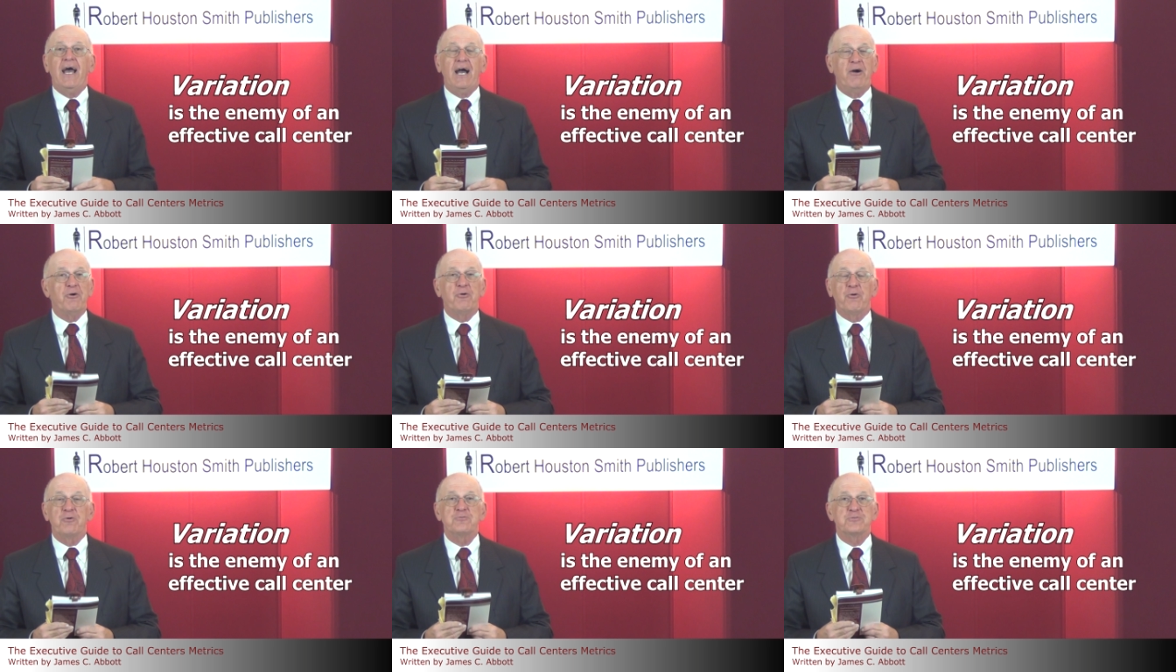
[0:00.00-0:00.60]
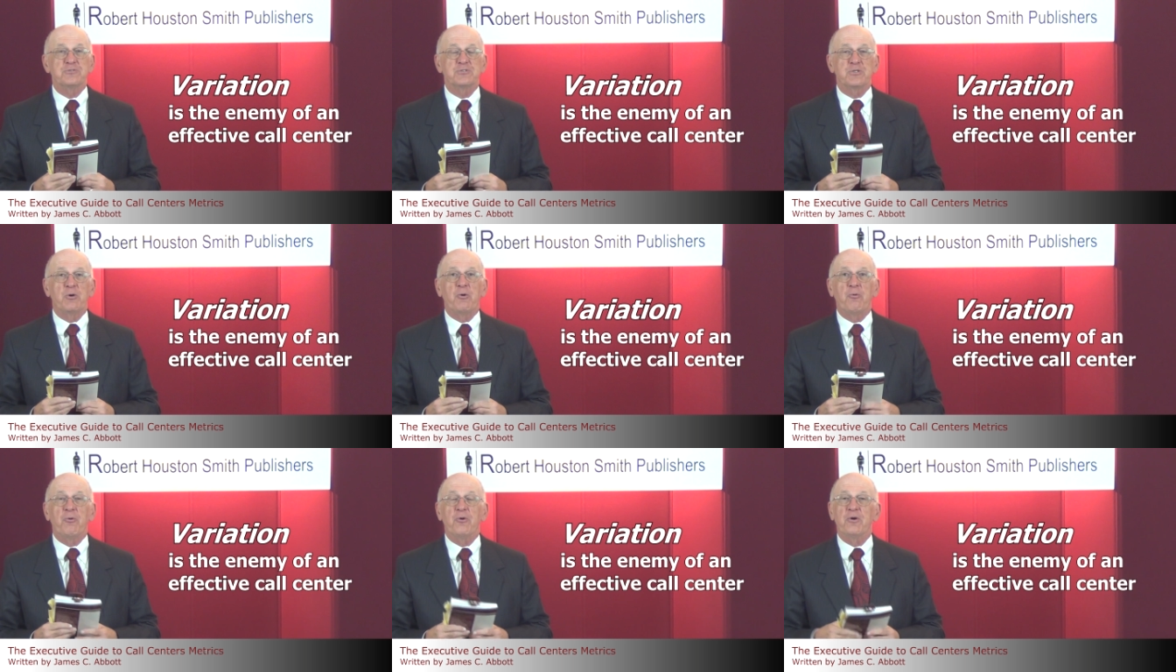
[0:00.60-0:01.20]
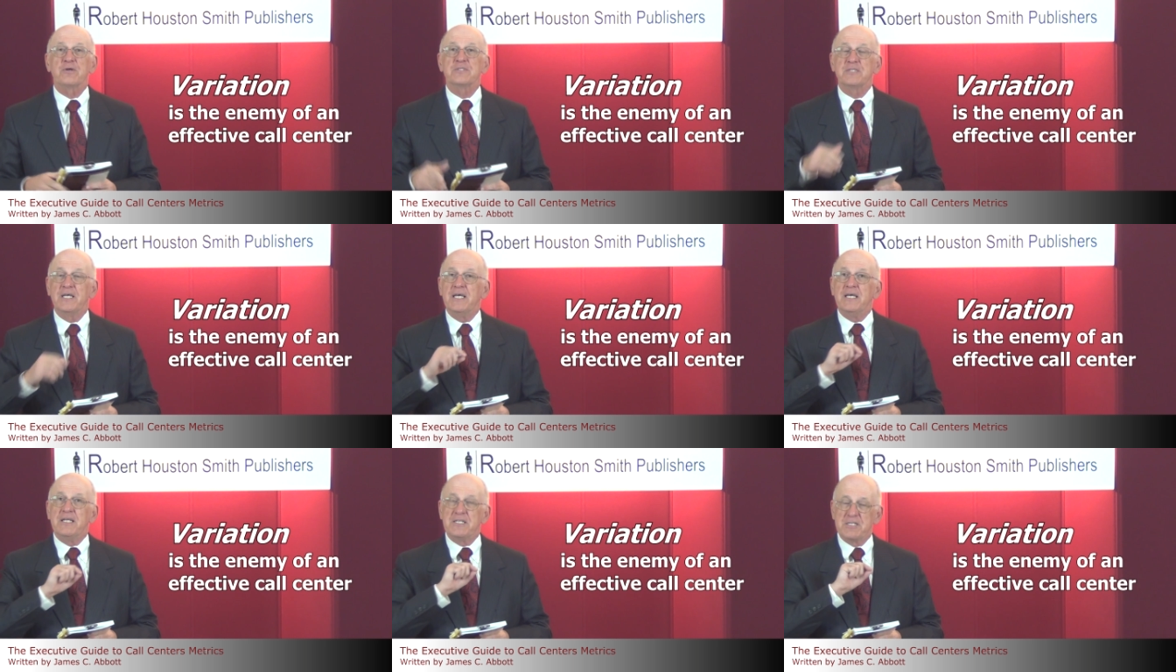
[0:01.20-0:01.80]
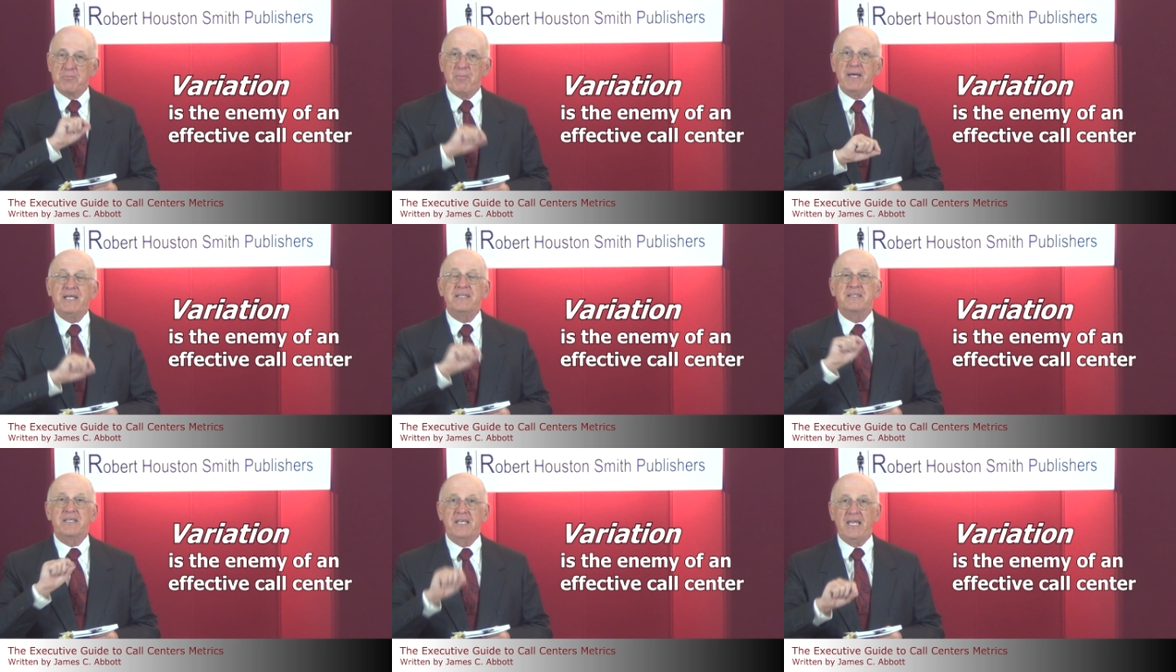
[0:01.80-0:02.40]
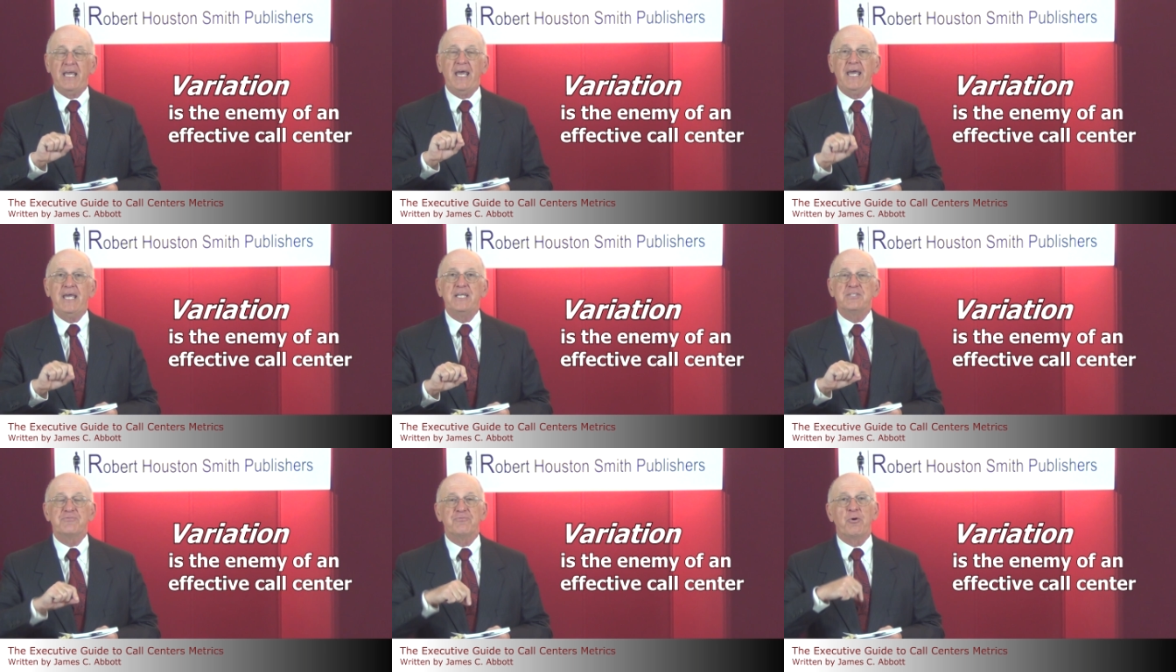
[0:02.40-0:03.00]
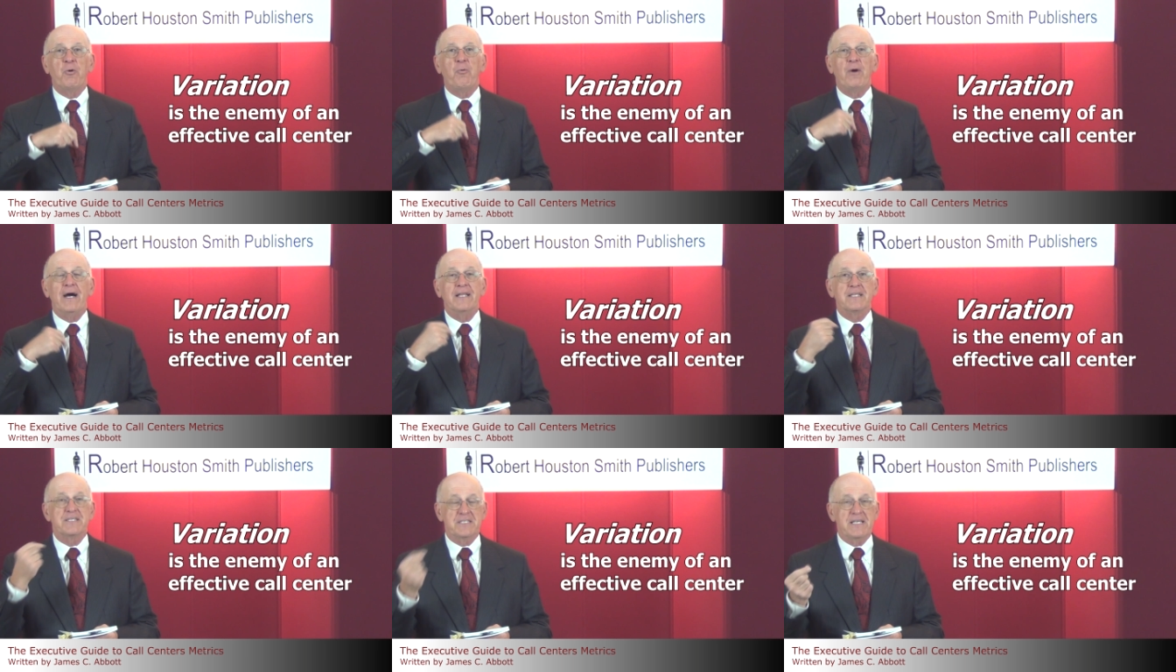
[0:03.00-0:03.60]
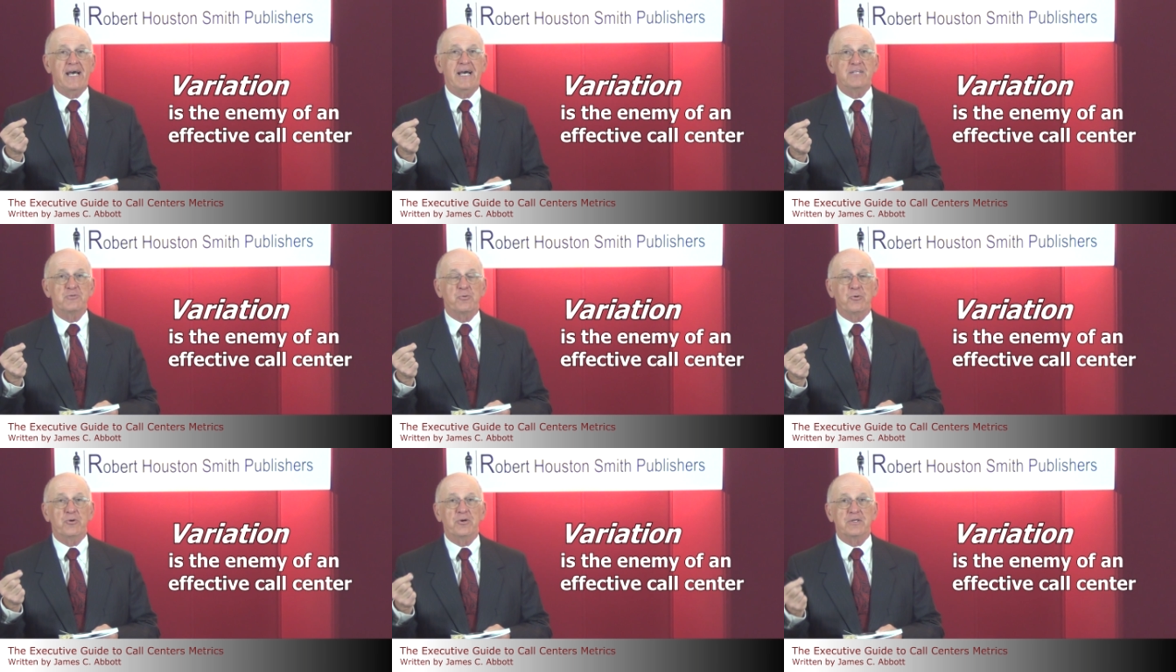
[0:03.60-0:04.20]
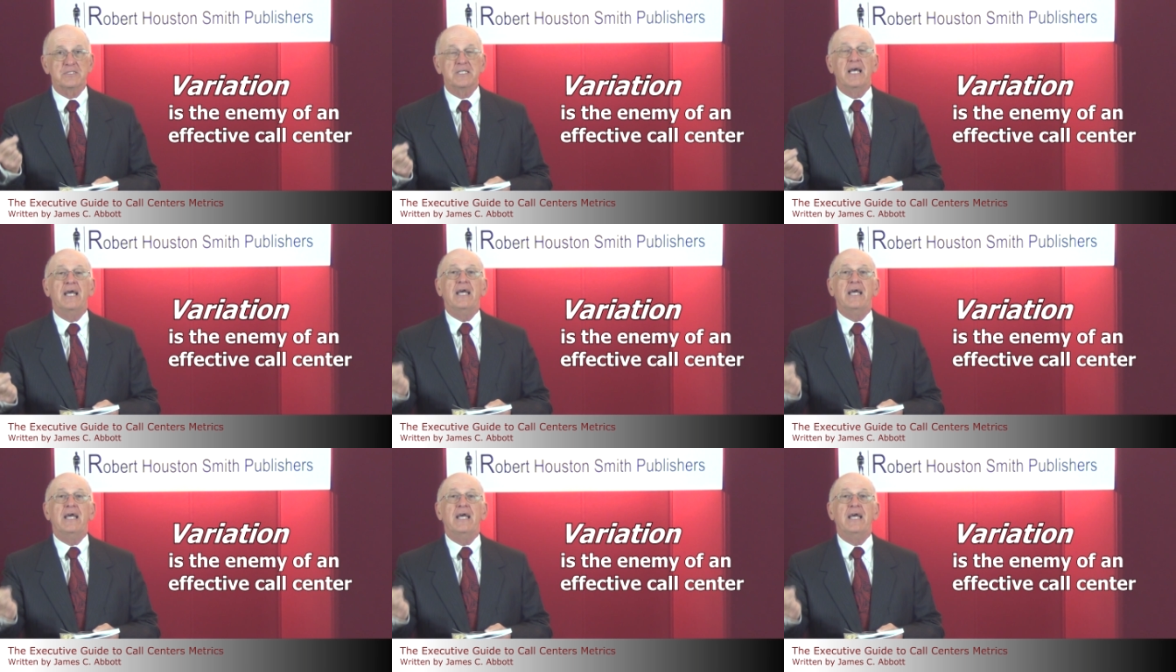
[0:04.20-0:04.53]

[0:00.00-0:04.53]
how a grocery store works to make the case for why the science works,